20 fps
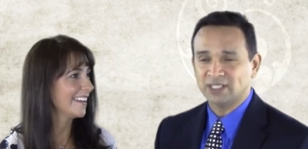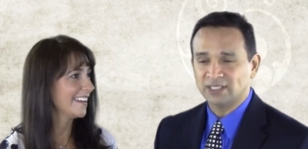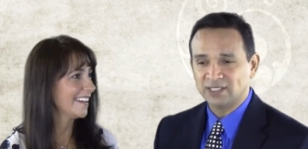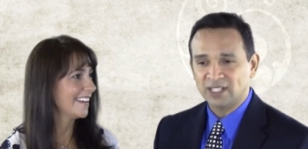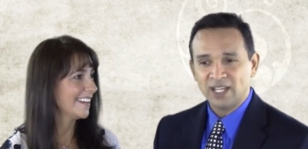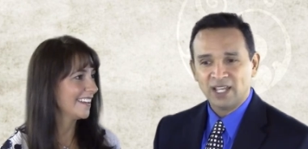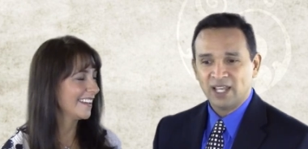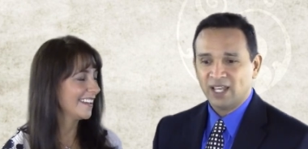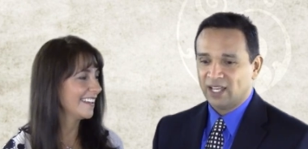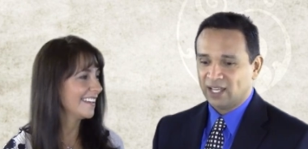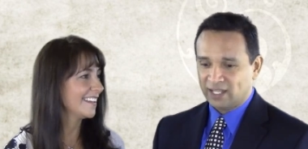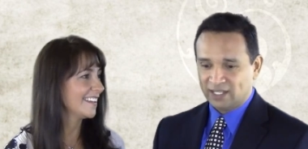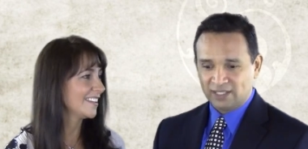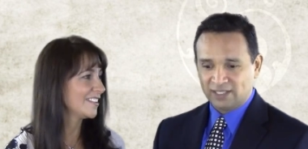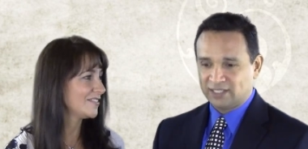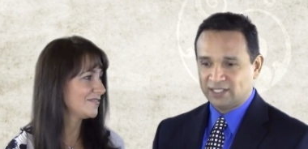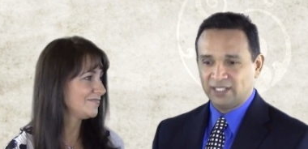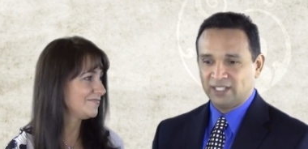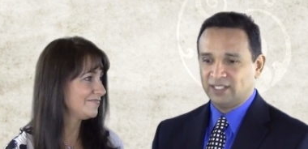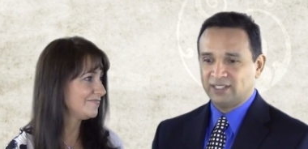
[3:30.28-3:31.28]
Speaker 1: us.
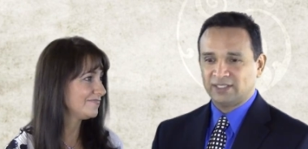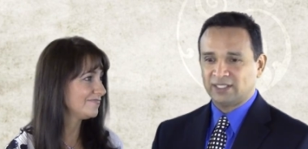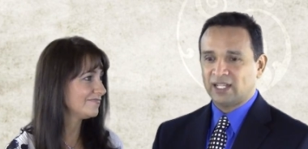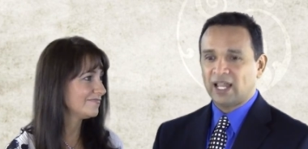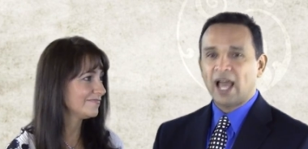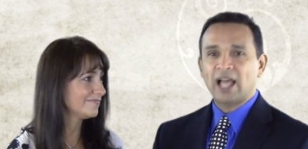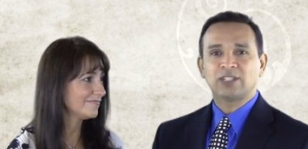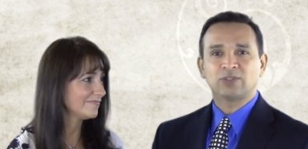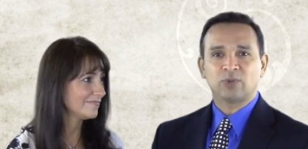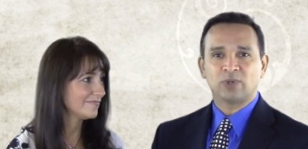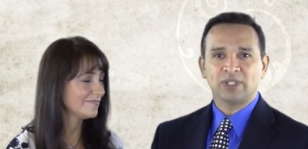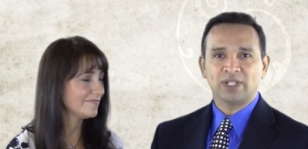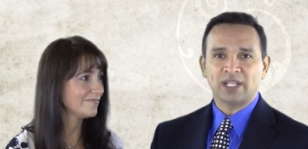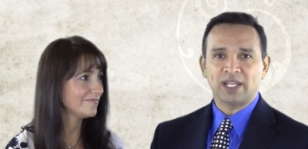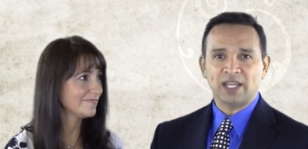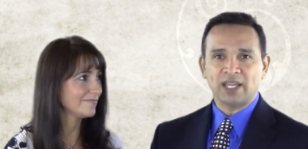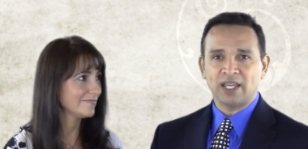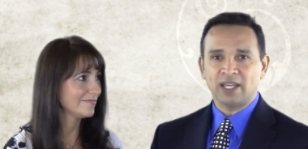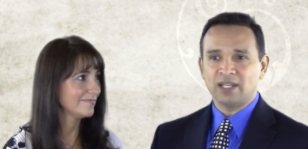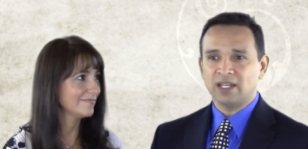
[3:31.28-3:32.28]
She's the last one
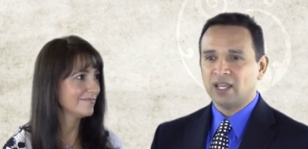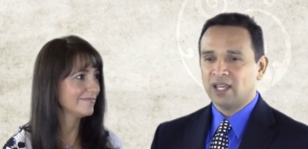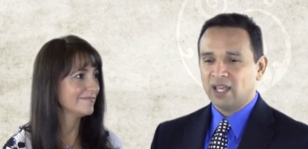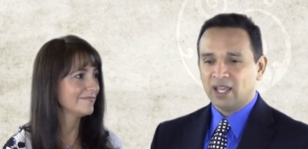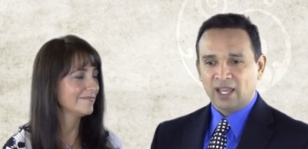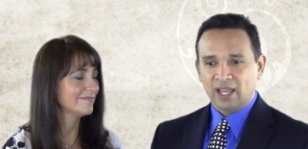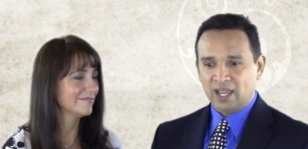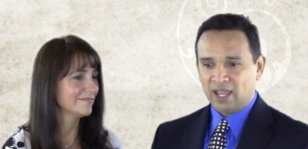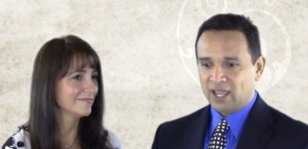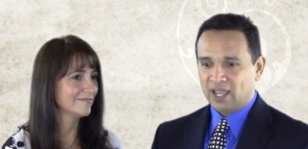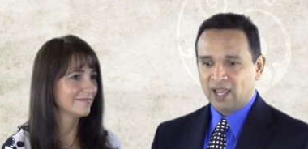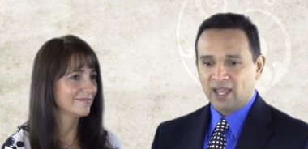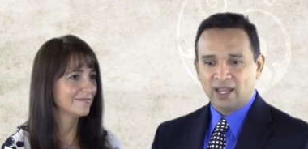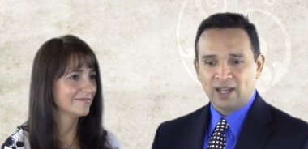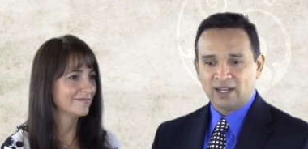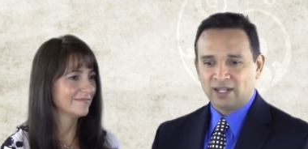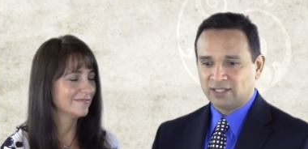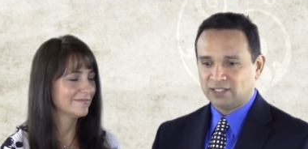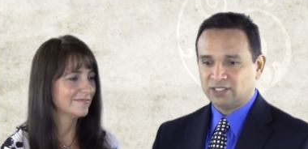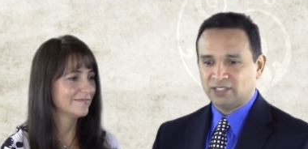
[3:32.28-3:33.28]
to eat
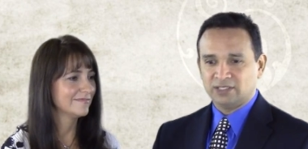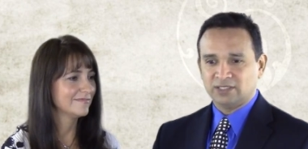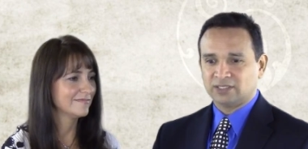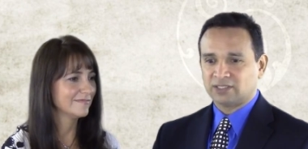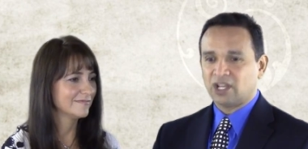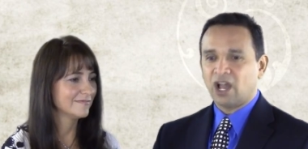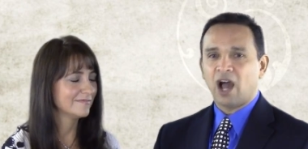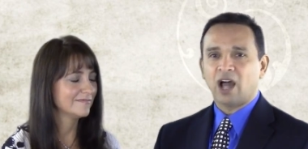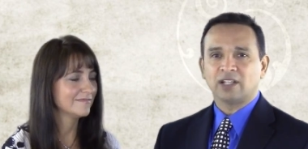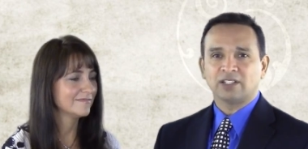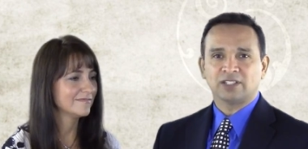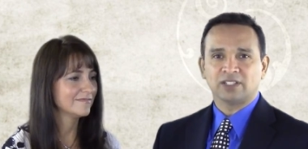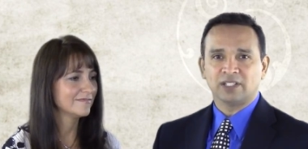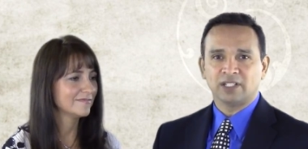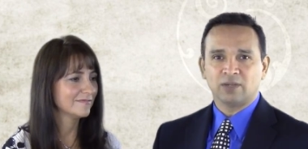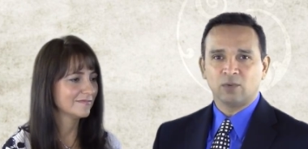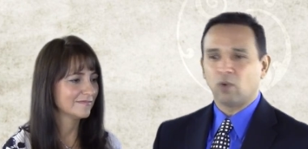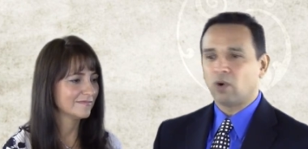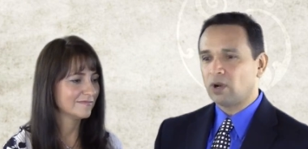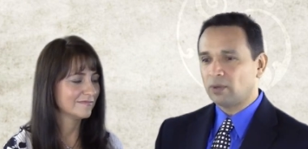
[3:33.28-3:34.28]
and she's
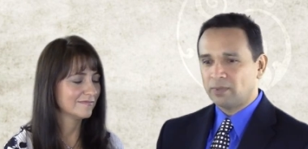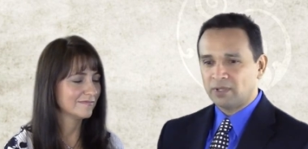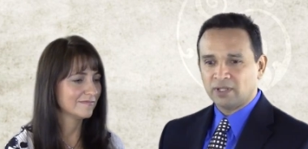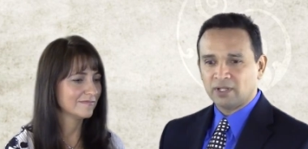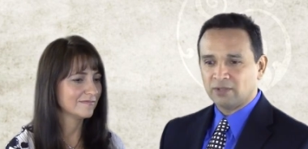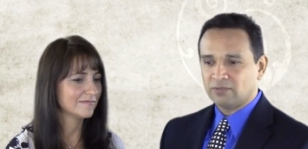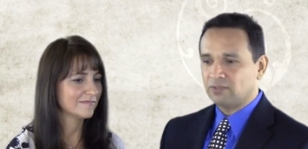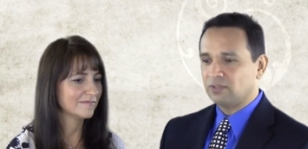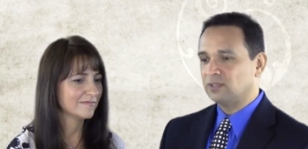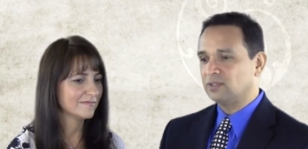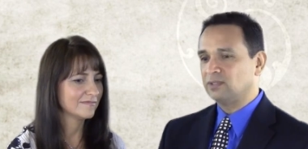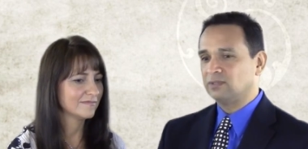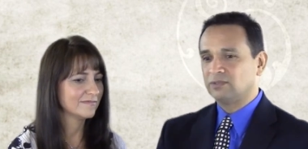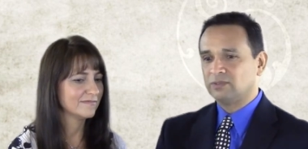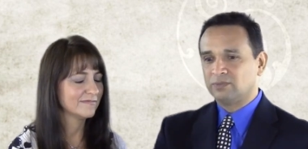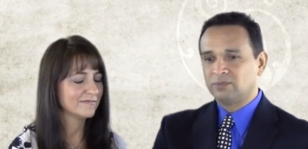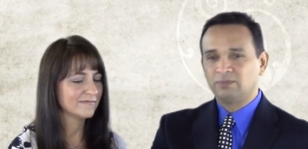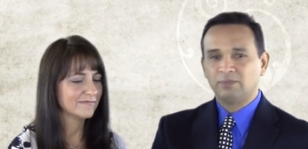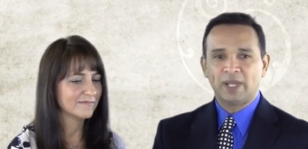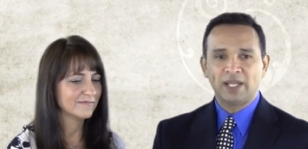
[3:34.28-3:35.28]
constantly warming their food food
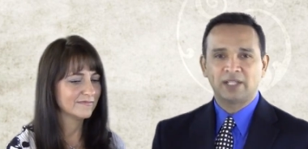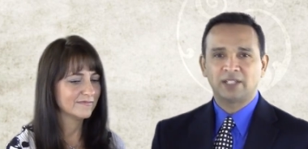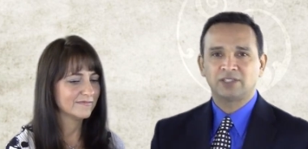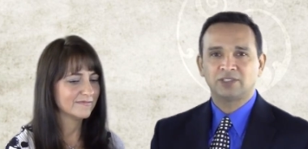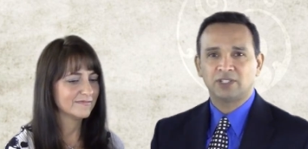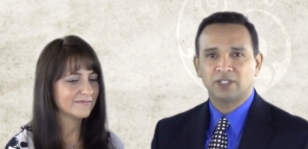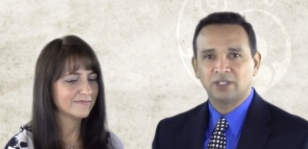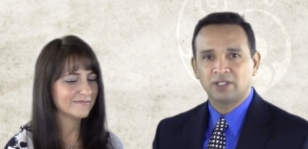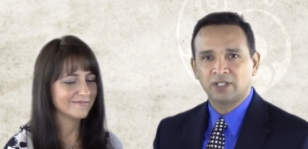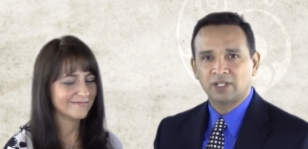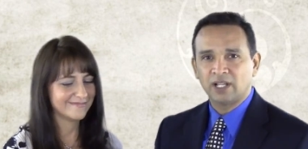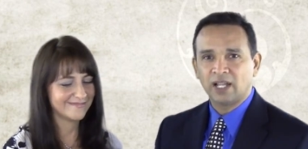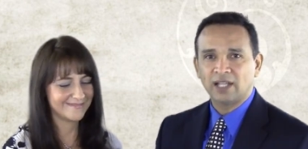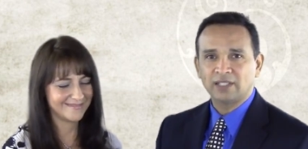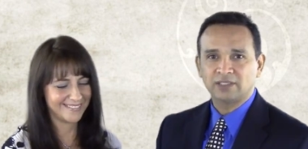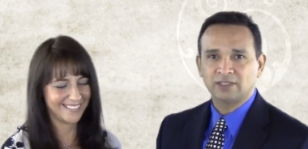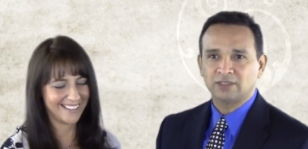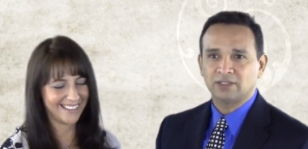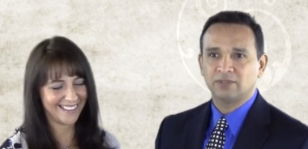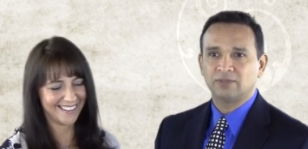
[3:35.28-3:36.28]
and making sure their
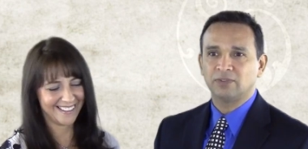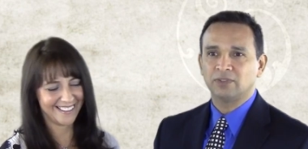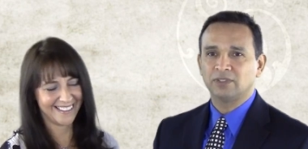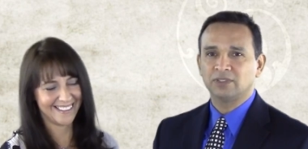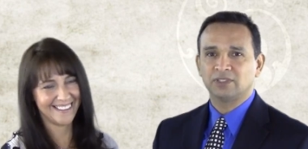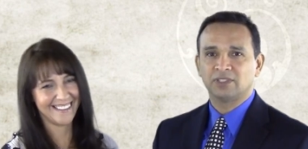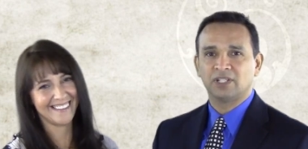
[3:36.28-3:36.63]
glasses are full.